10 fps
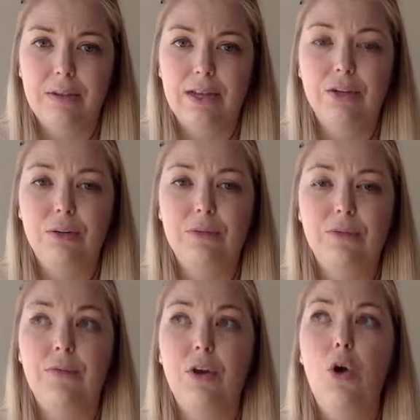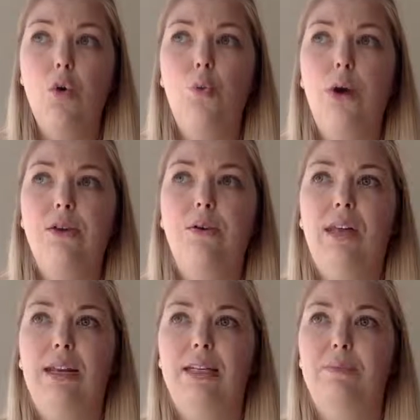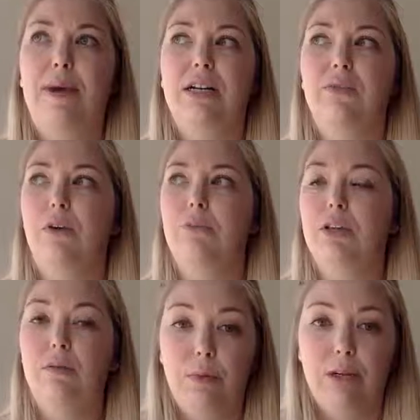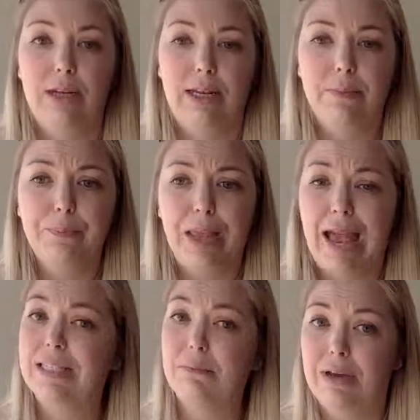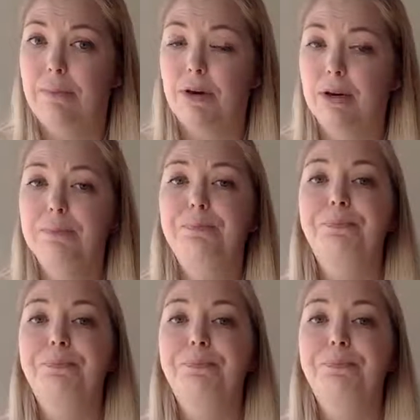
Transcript: in terms of what you can expect from the community as a member.